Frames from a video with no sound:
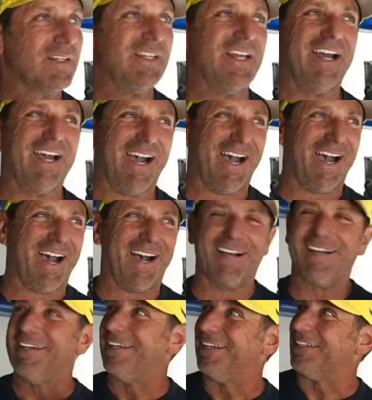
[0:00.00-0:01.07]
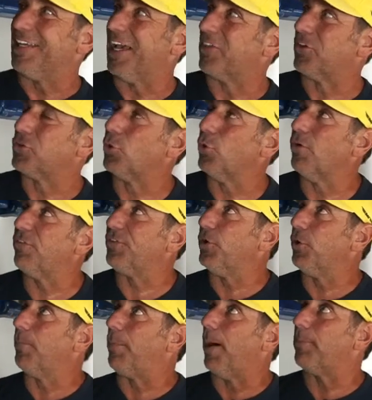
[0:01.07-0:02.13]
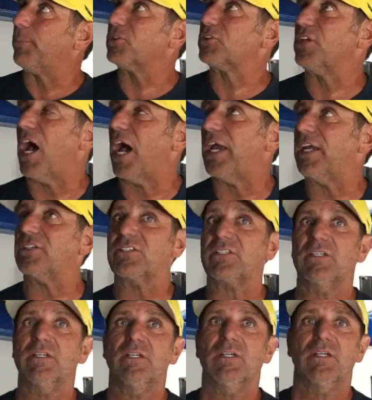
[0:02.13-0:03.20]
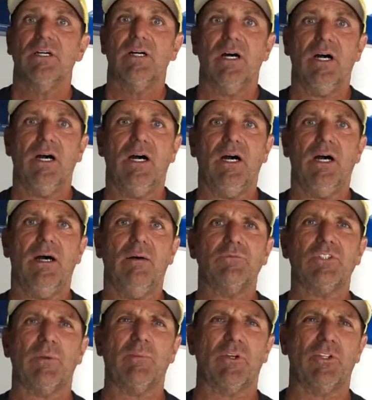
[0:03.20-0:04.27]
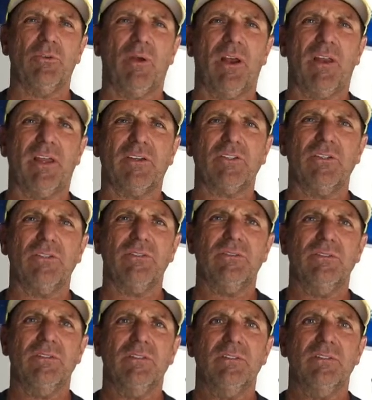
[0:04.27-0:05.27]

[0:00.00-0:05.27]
Yeah, the dual fuel pump is nice. Jamie, are you running that too?